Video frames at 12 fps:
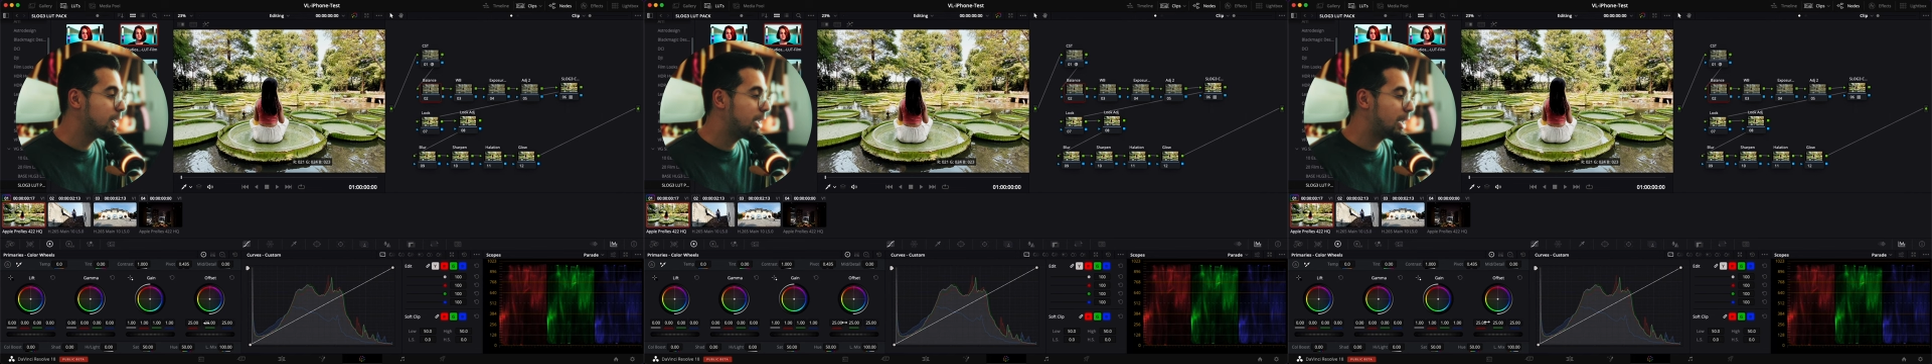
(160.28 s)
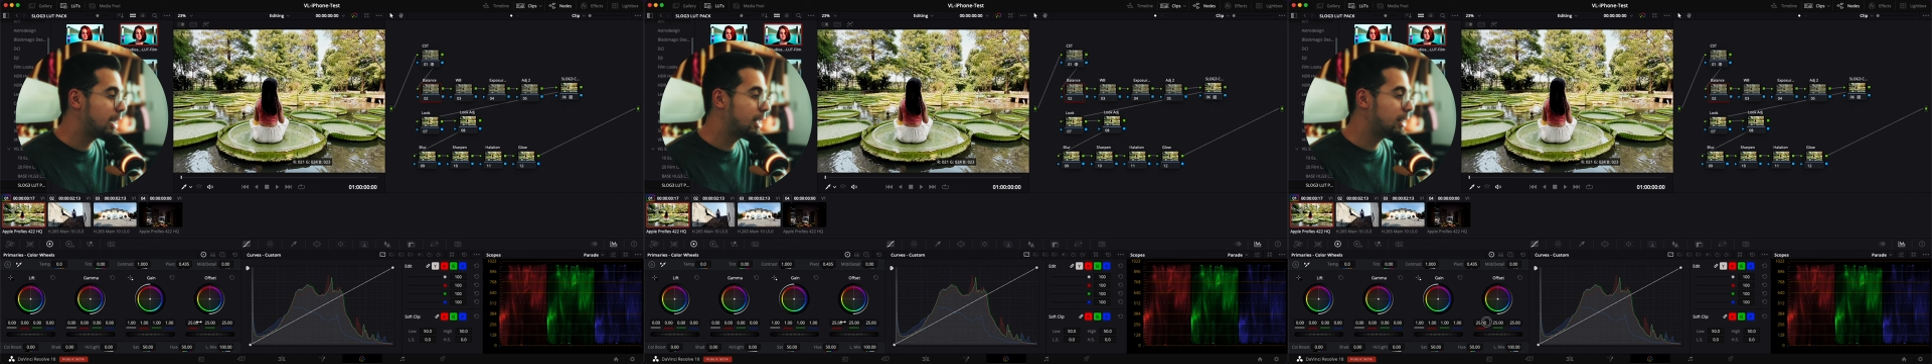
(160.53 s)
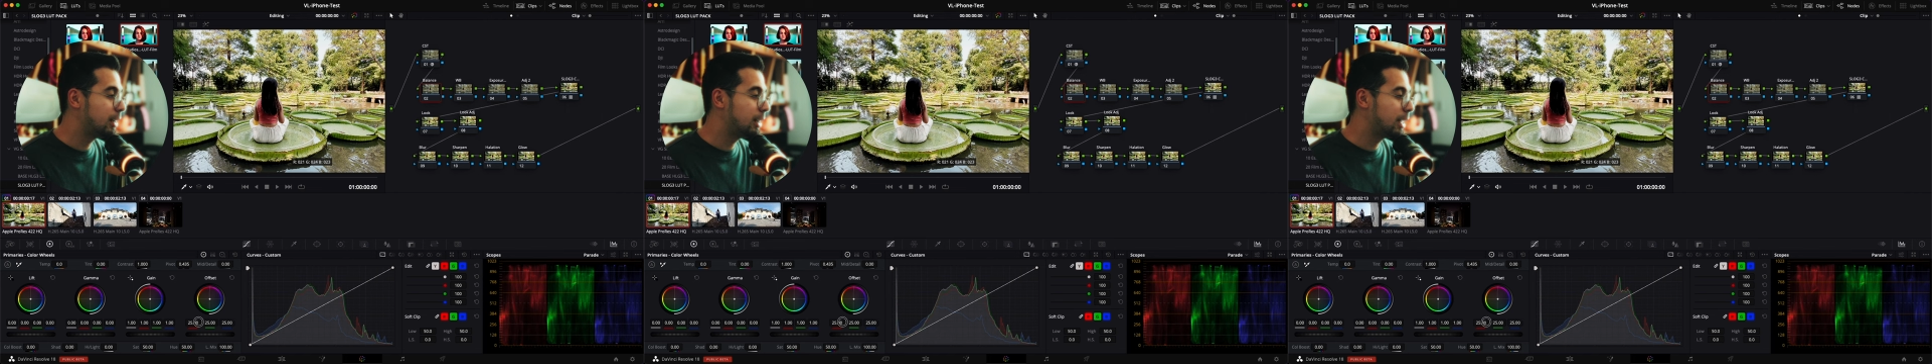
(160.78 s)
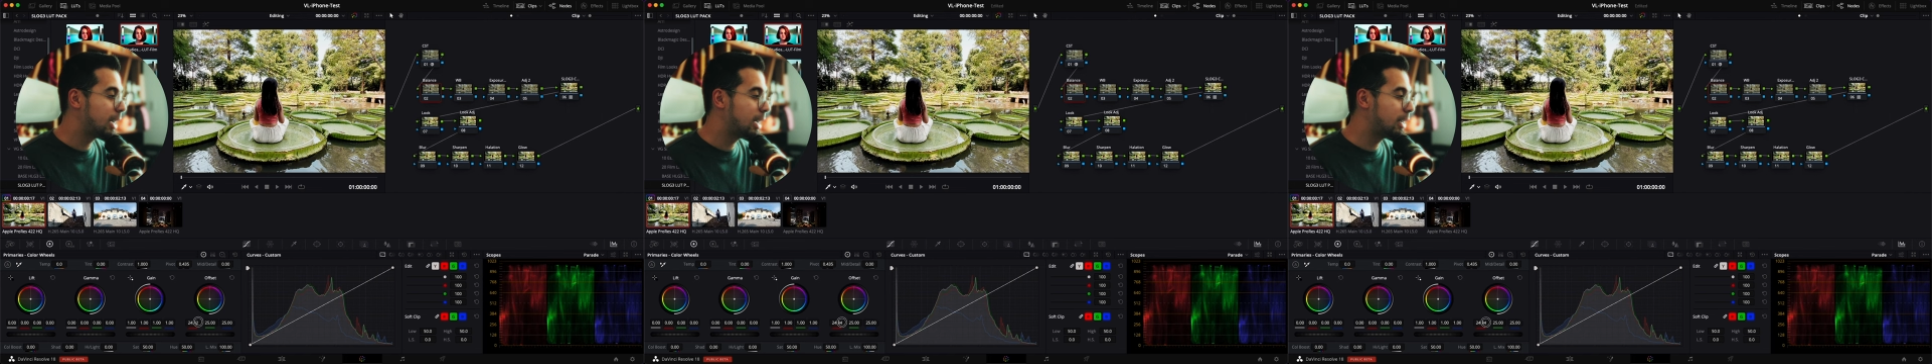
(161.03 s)
and
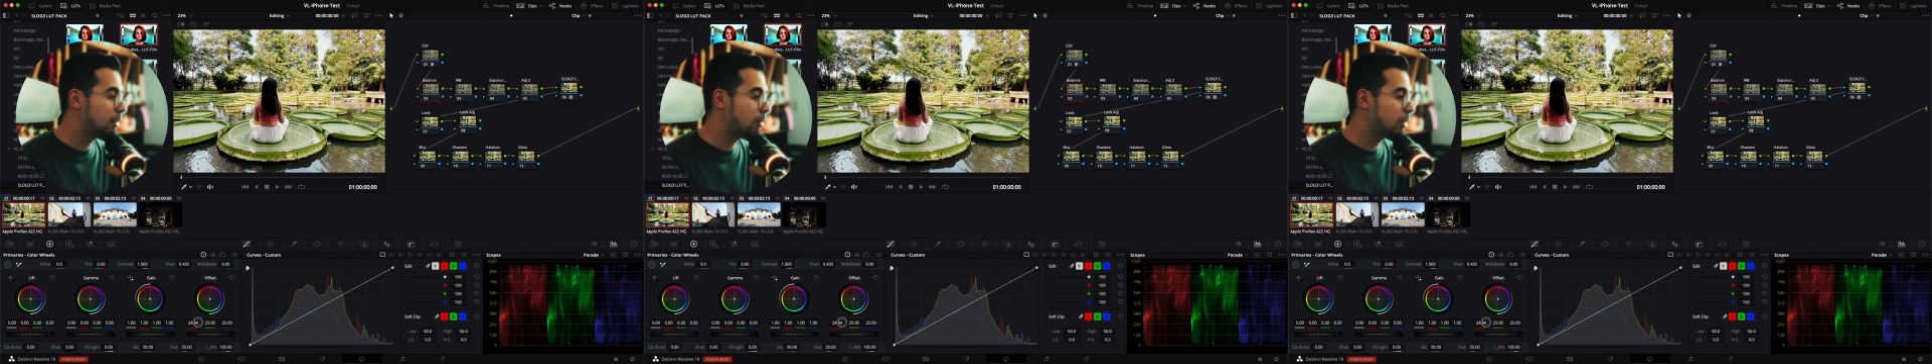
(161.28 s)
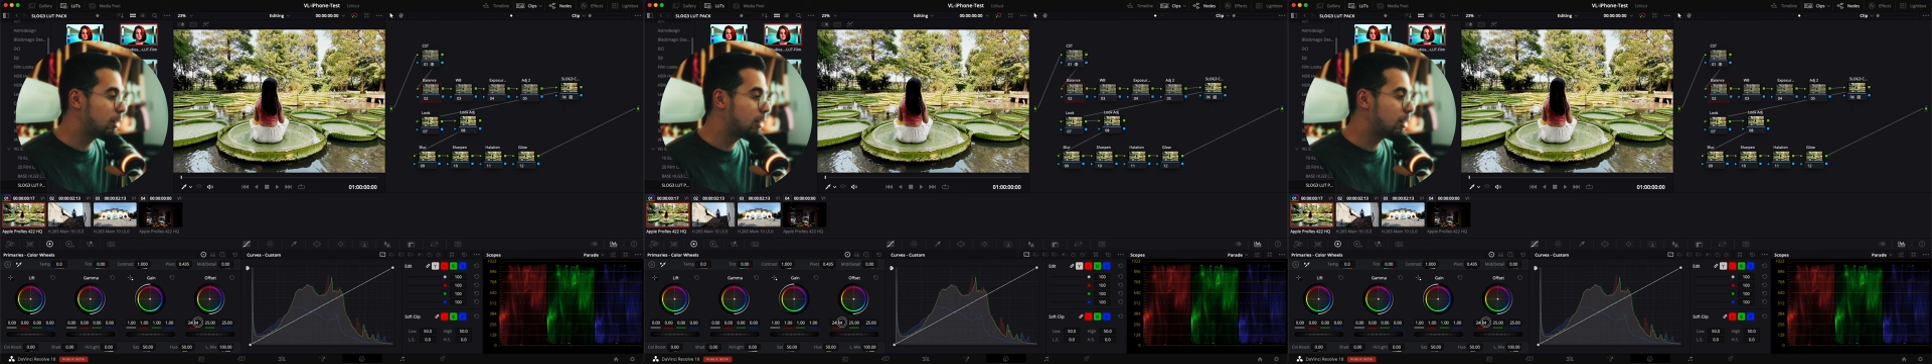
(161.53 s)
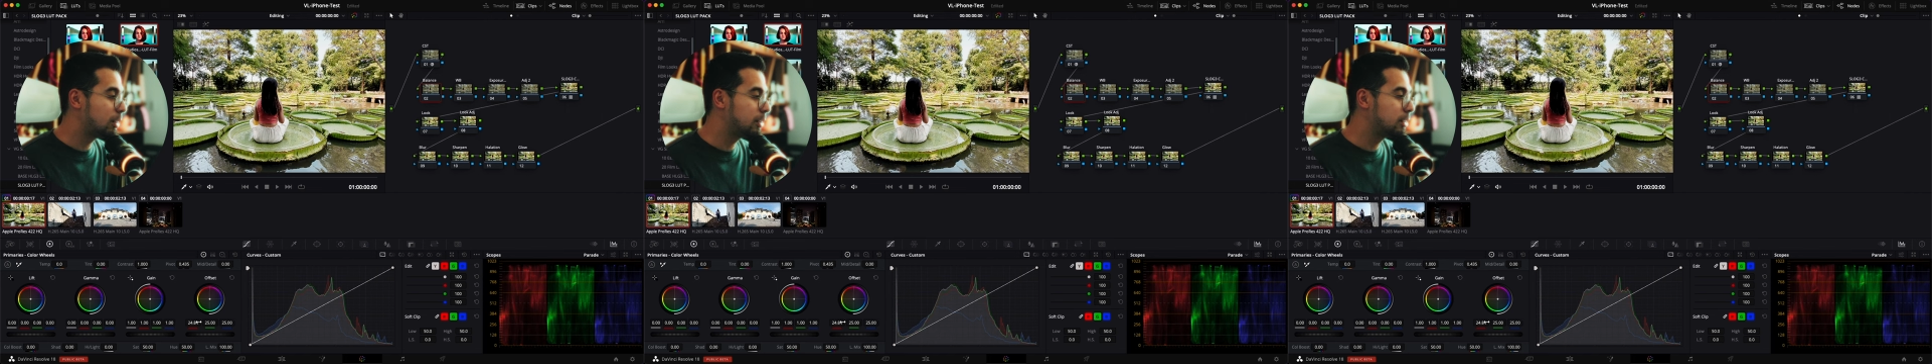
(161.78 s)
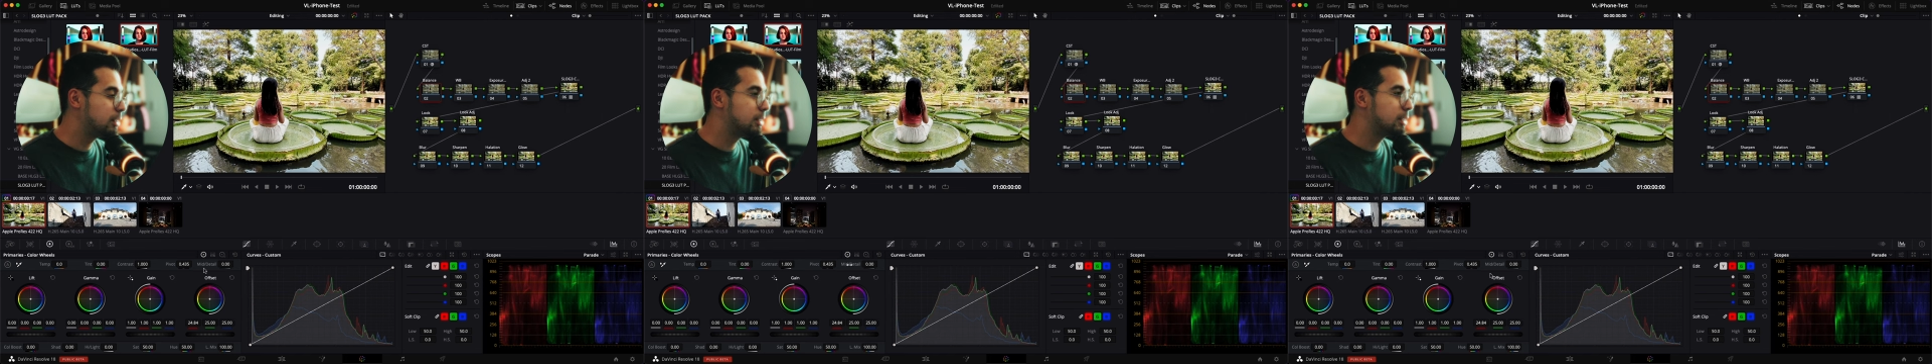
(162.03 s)
that we're
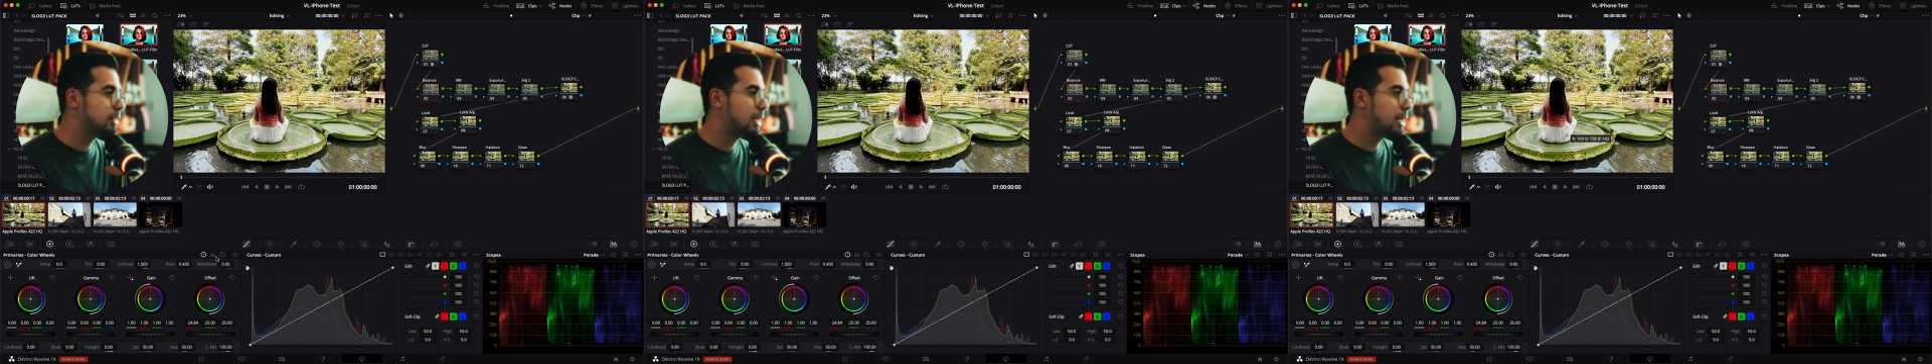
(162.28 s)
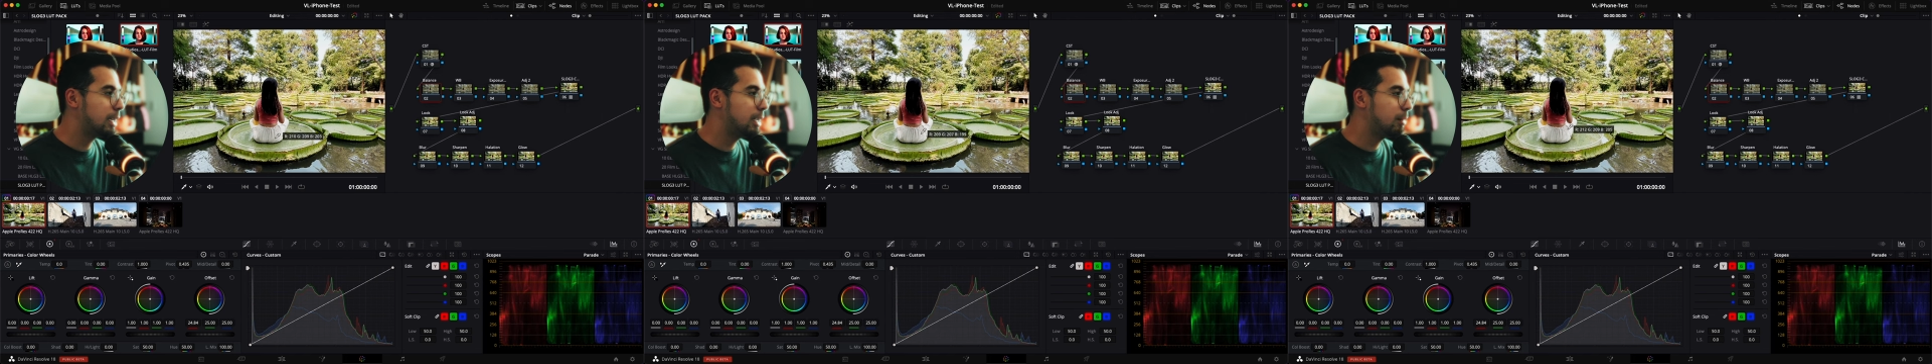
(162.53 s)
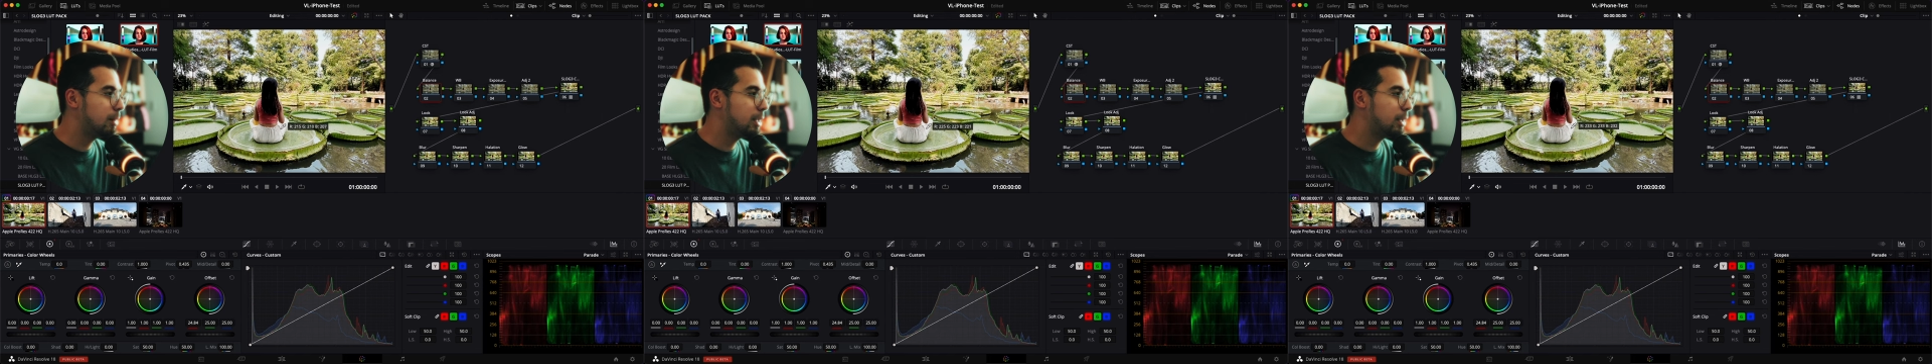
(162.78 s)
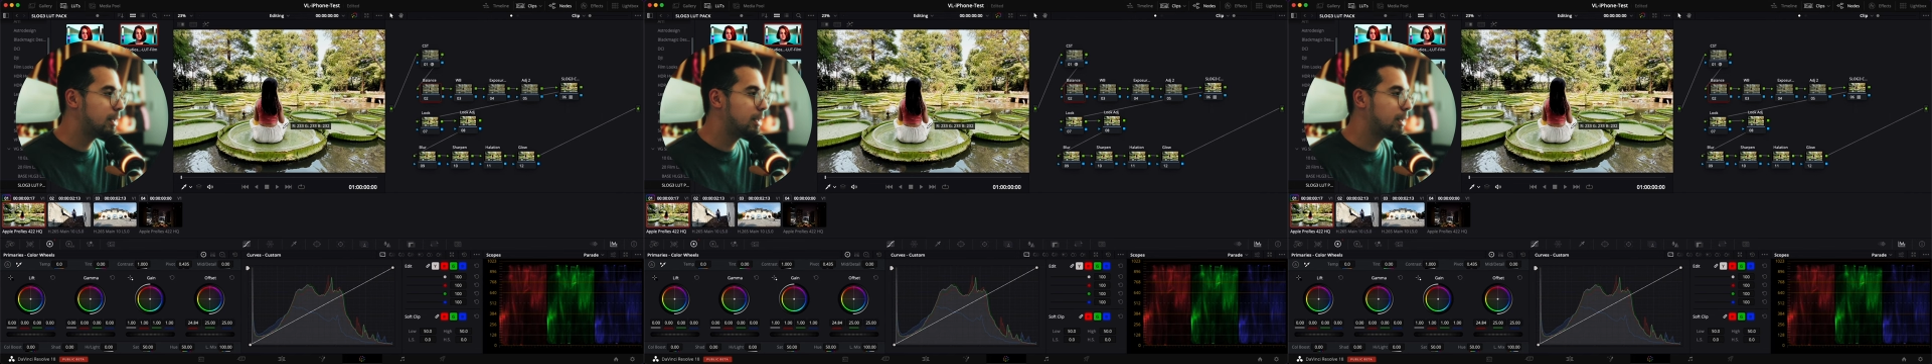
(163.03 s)
just tiny bit.